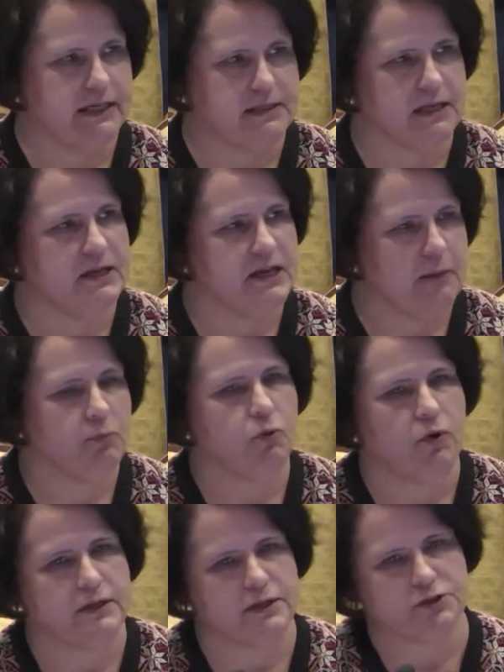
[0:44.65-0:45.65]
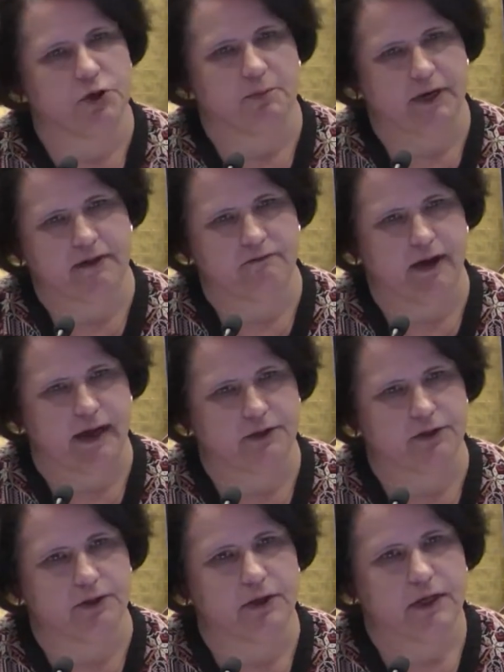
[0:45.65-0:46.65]
is the number one determining
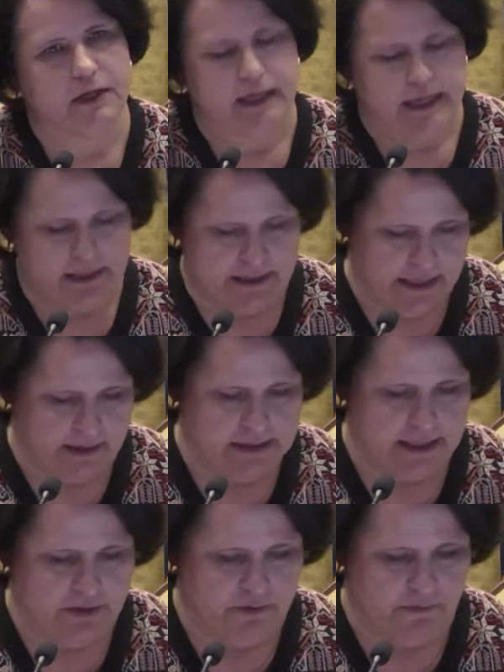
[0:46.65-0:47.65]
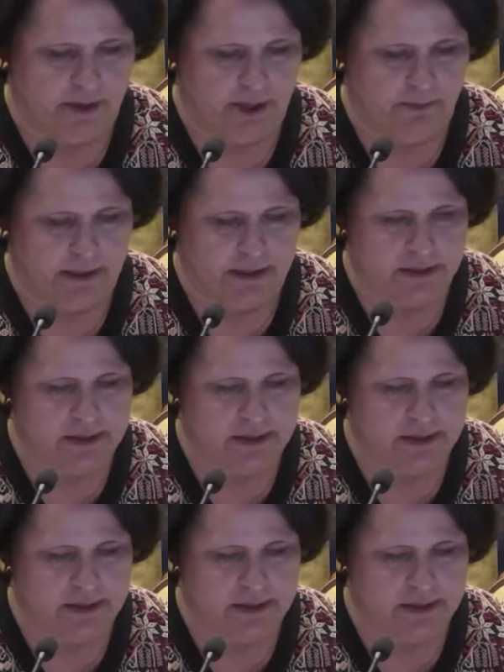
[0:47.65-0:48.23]
factor in downtown development.